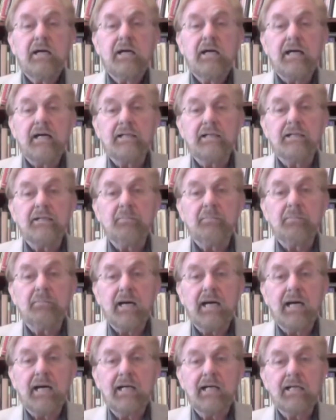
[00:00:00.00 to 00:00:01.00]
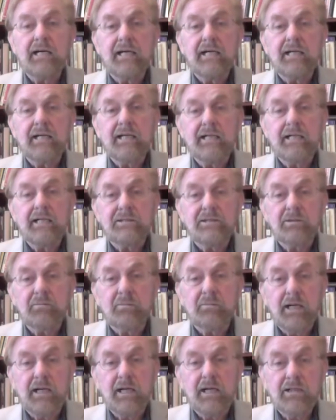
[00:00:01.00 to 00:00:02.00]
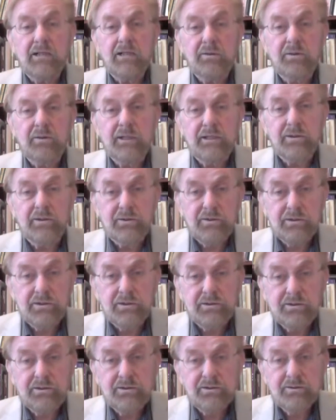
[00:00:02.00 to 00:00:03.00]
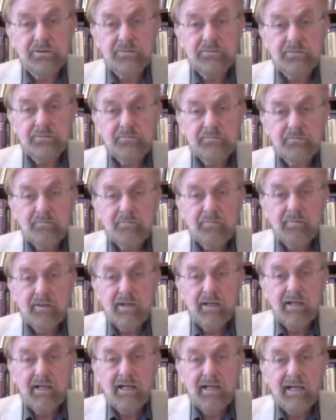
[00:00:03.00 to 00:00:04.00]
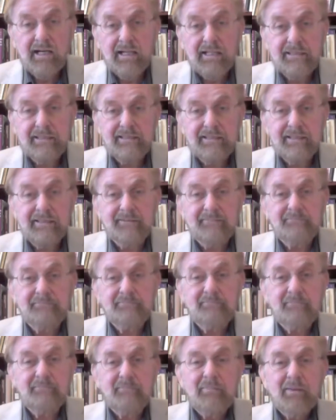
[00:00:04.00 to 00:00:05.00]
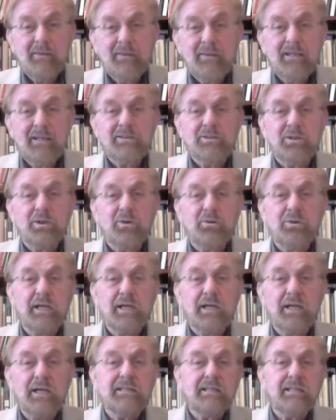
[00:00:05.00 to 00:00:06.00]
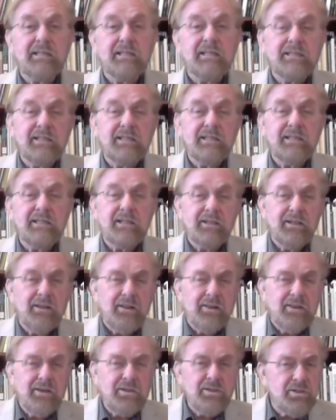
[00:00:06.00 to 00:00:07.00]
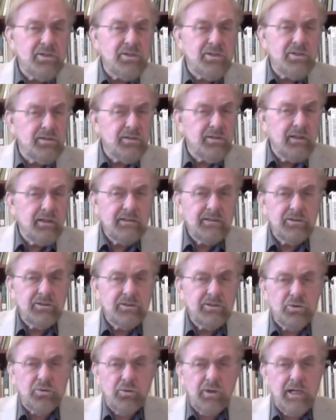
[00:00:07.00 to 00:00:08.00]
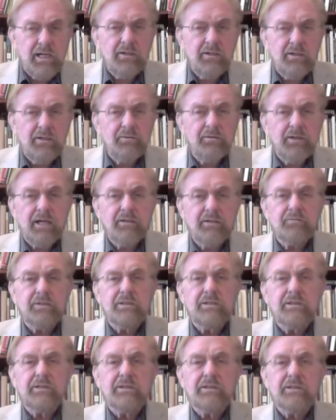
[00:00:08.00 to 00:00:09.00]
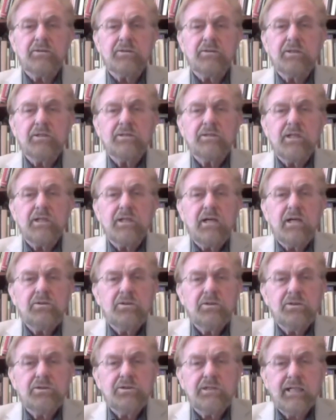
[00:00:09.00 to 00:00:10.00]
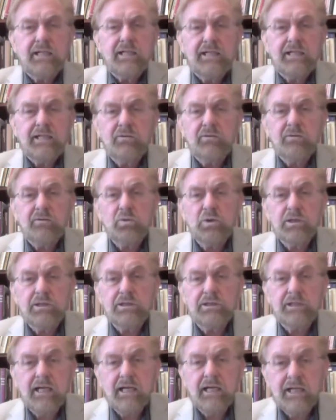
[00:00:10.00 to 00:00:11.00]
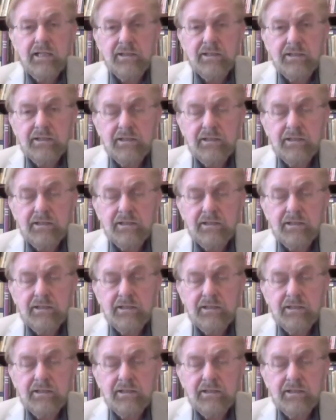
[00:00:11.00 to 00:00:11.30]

in the battle against tobacco interests. And um, so they can, this strain of Adventism, this understanding of what is health,